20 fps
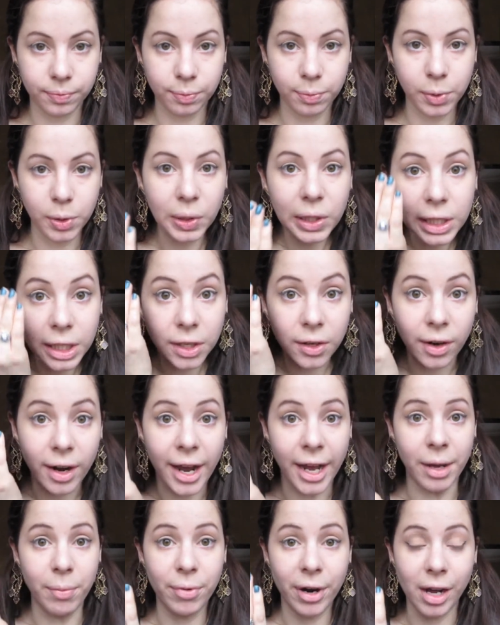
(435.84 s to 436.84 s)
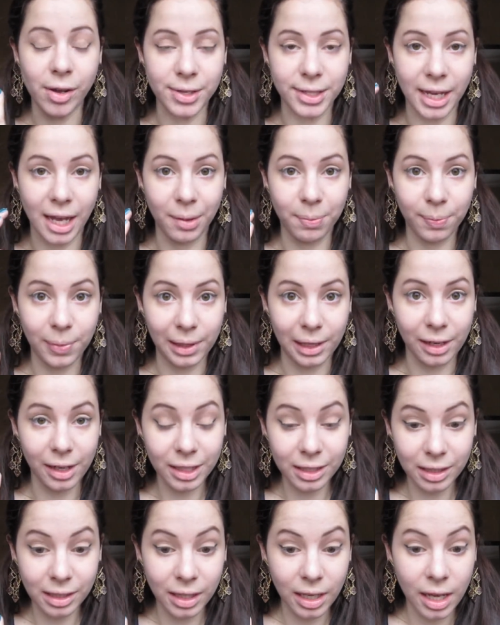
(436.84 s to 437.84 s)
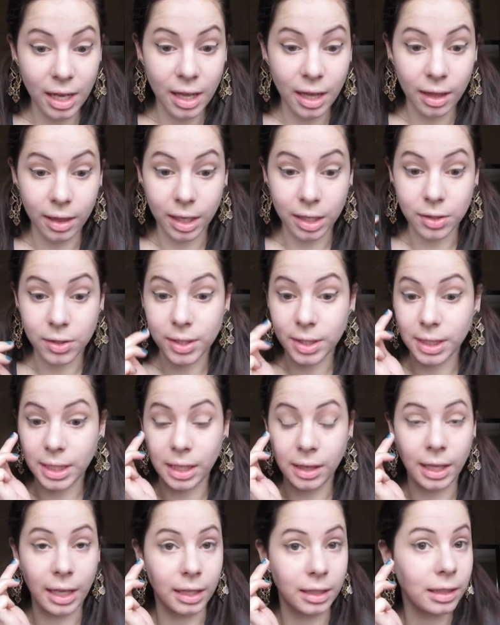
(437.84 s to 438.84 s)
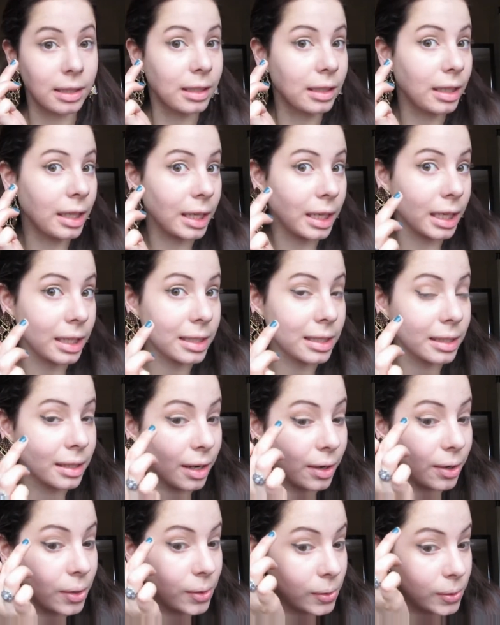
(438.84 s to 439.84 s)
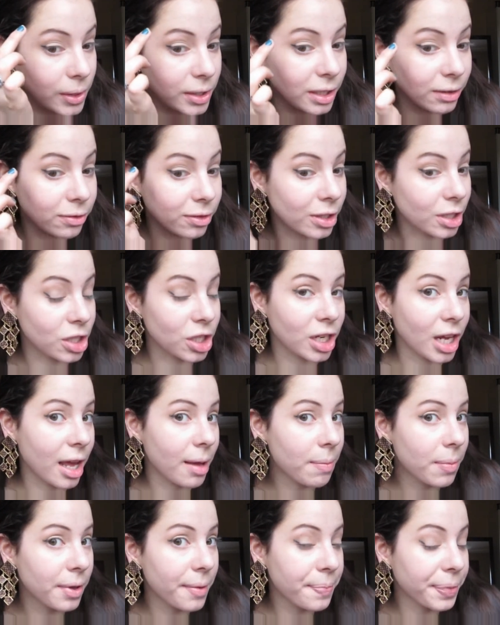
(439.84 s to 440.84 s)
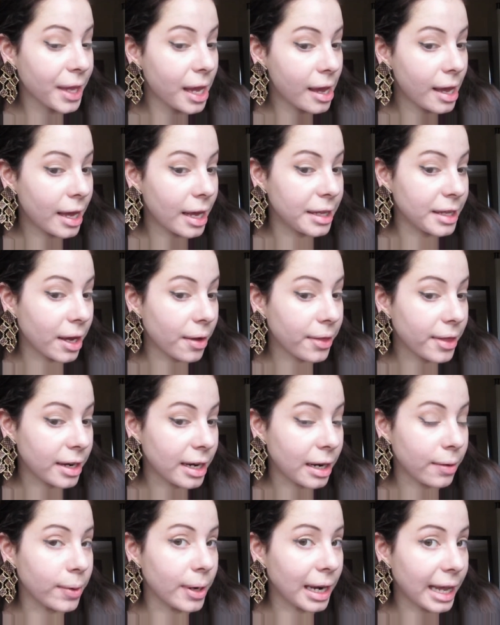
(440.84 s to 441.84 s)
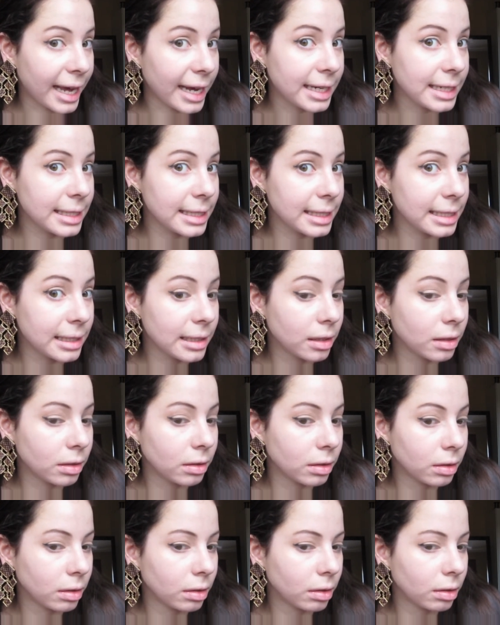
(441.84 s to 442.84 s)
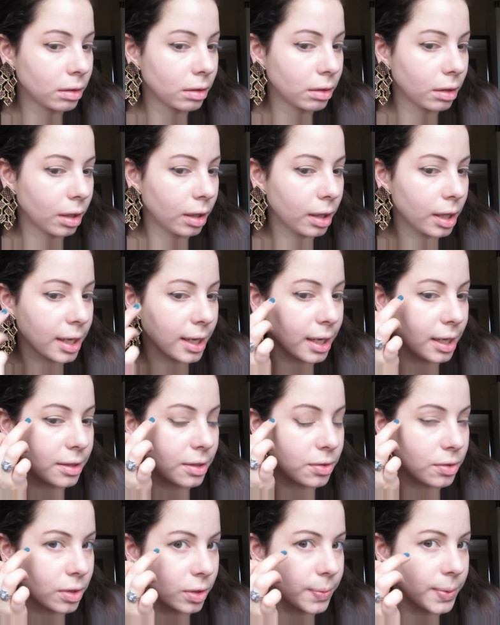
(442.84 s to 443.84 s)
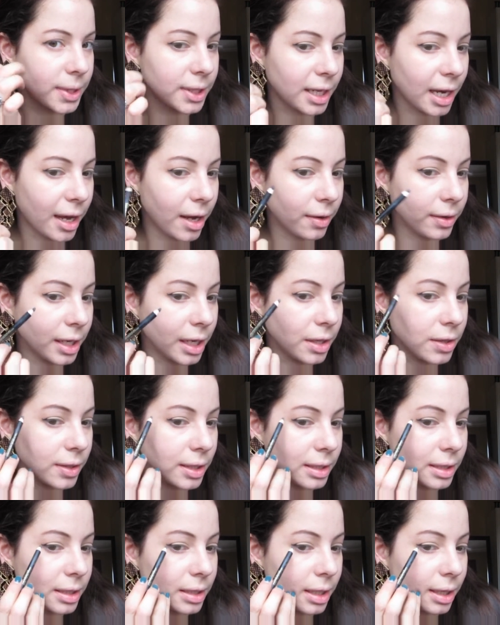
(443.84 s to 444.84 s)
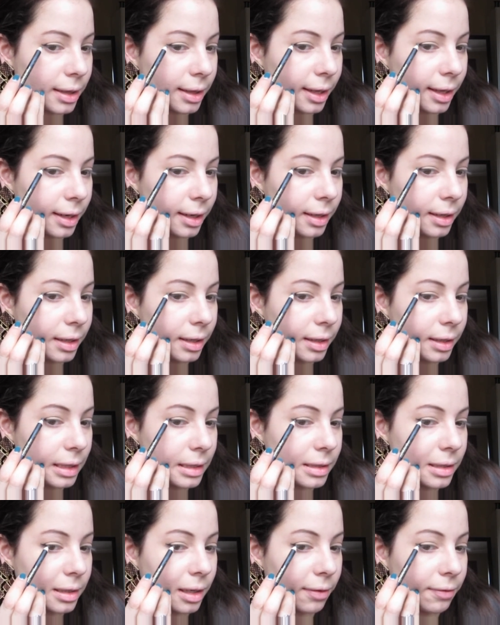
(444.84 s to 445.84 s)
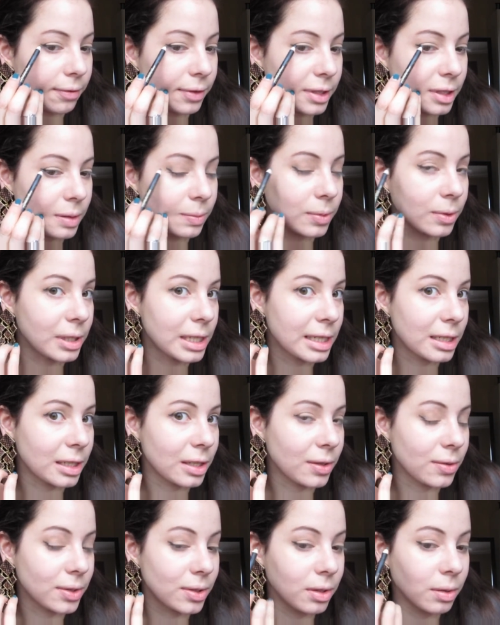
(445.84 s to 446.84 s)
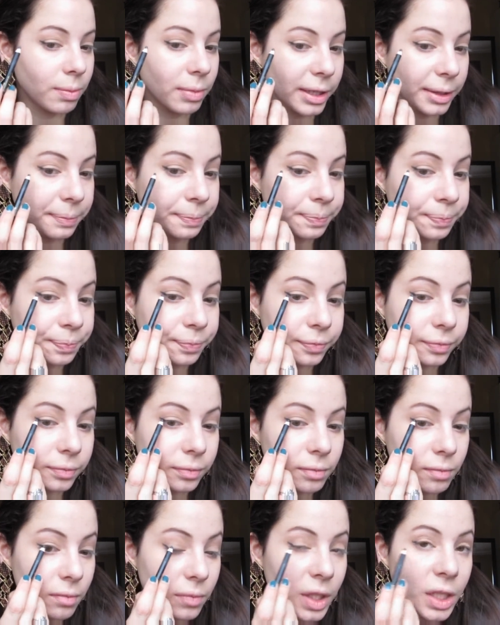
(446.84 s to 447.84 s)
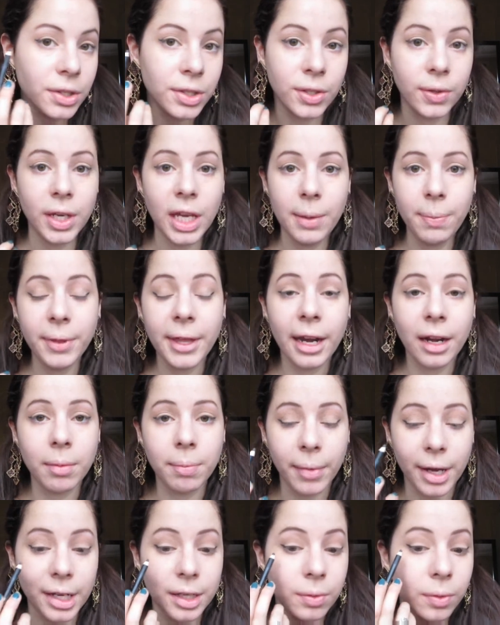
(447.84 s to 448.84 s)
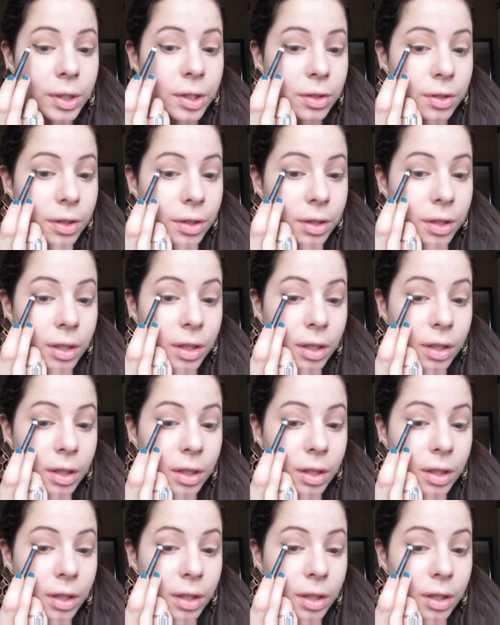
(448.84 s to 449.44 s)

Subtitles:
pulling your eyebrows up a lot, then you see that it gets a whole different shape. And now that I relax, it kind of droops down and you can see that it's not visible as it used to be. So keep that in mind when you're